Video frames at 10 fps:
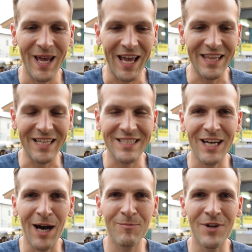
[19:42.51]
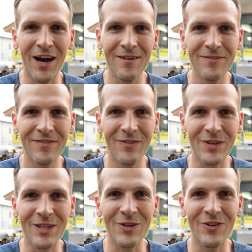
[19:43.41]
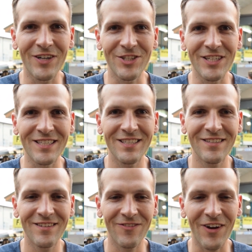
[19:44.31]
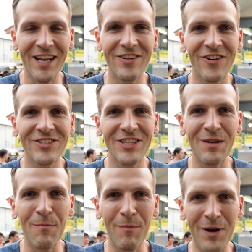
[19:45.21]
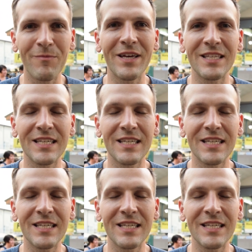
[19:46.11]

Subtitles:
and then topped off with little crunchies, fried crunchy mung beans.